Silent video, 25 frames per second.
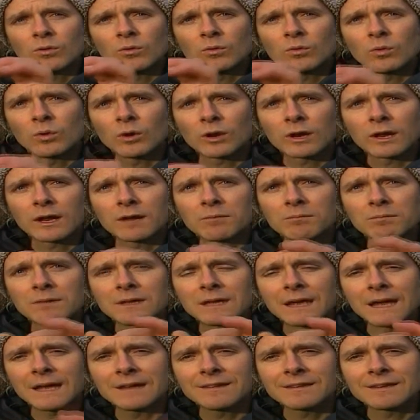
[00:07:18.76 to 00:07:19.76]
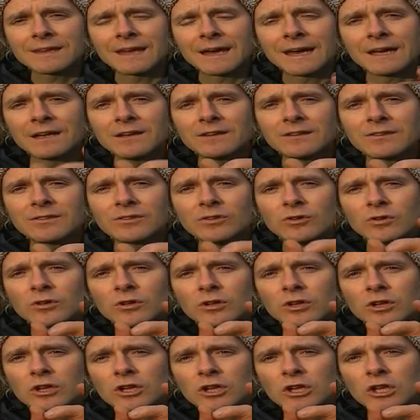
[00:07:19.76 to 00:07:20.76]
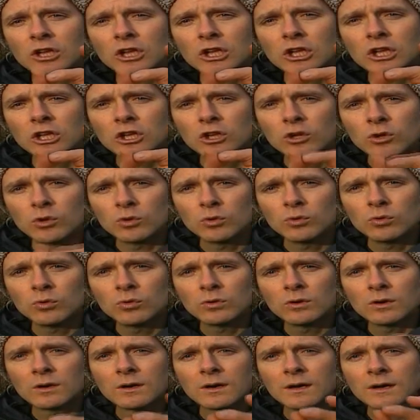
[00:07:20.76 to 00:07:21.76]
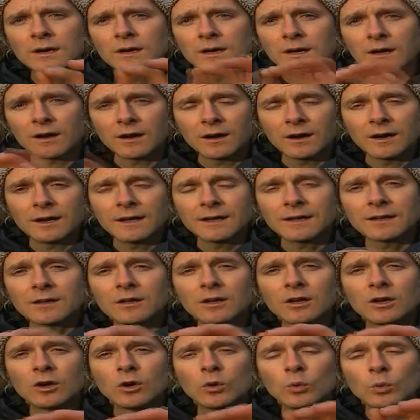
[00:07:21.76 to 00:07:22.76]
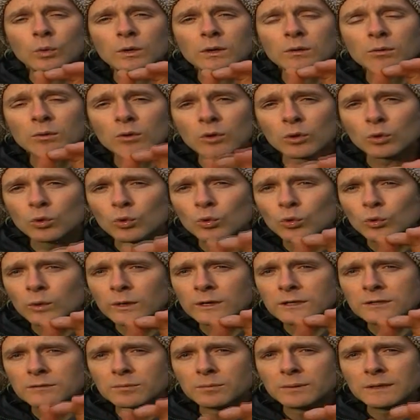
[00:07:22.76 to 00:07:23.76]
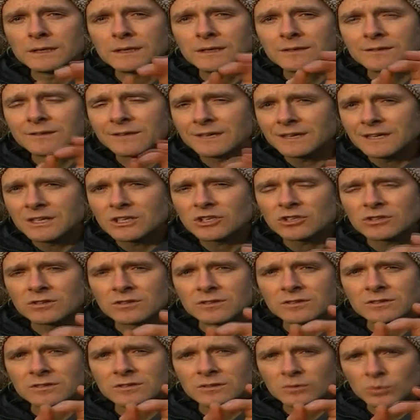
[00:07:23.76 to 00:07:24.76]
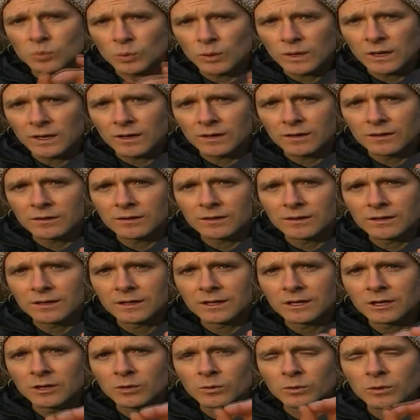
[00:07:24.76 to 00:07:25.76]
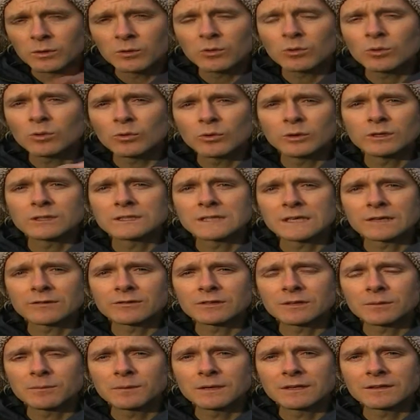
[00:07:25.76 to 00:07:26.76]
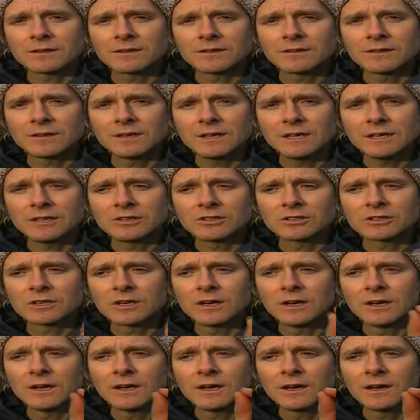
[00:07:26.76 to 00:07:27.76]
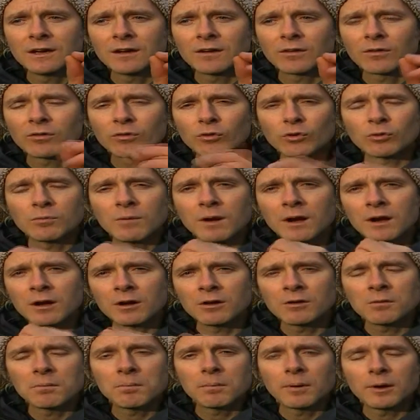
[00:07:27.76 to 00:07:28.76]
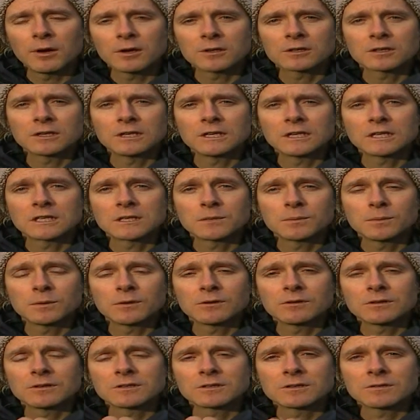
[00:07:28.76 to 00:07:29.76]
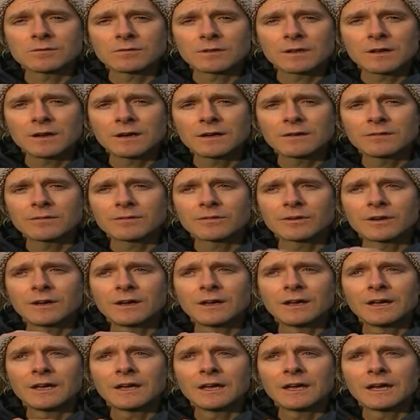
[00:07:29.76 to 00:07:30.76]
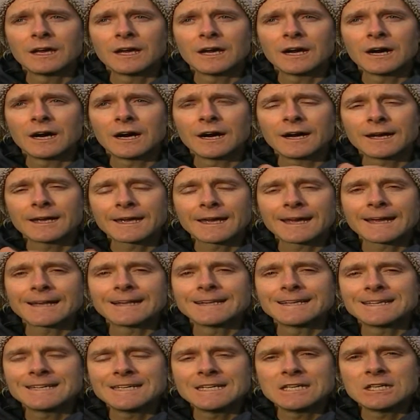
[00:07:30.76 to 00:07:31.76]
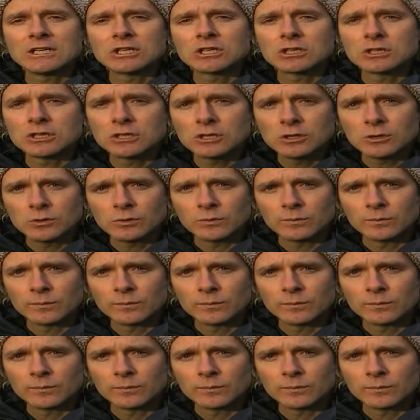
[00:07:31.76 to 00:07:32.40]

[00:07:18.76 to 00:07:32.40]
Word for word: what I'm getting at is that you I, we will always be teachers as well. We will always have something to teach. Through my own personal experience of life, I can teach you.